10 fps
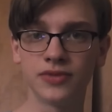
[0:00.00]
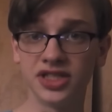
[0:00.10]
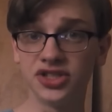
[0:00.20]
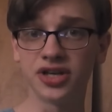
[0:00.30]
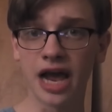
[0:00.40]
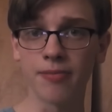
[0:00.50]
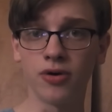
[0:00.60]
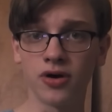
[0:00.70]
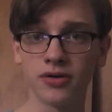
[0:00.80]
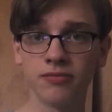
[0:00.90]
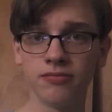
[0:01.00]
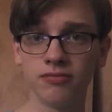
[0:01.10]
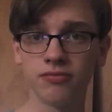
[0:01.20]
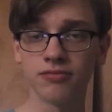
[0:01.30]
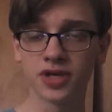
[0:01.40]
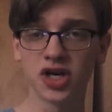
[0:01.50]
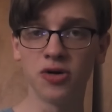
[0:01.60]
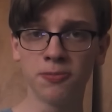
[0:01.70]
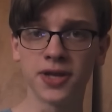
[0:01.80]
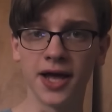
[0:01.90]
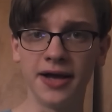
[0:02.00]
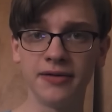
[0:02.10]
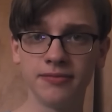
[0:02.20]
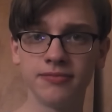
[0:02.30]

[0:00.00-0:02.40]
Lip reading: Get your game on. Go play.